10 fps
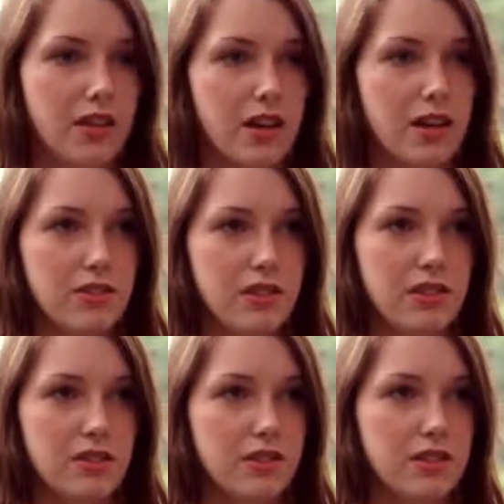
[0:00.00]
and even
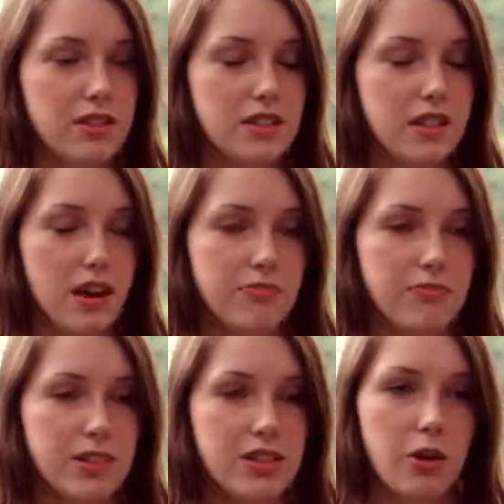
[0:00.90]
just
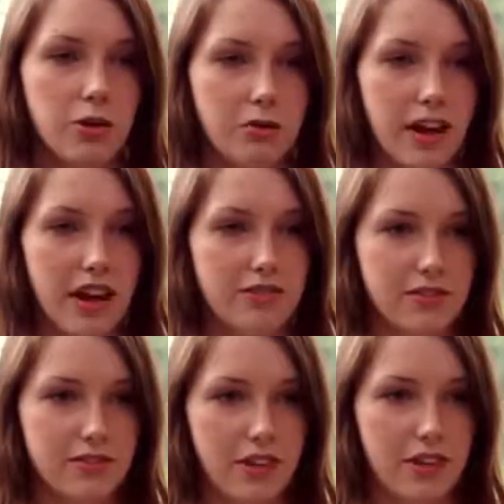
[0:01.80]
this whole array of
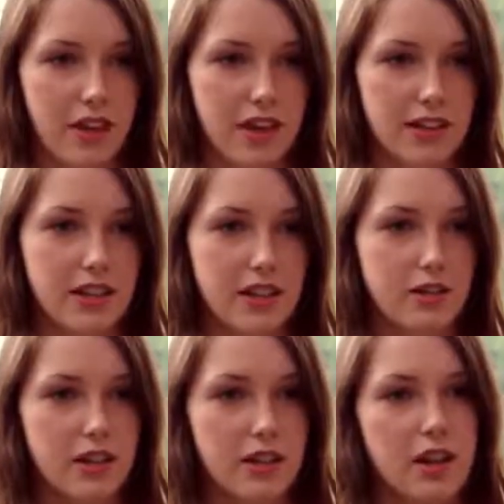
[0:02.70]
different things that you
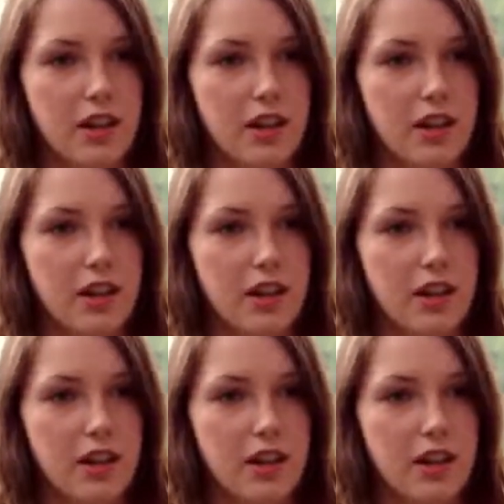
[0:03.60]
could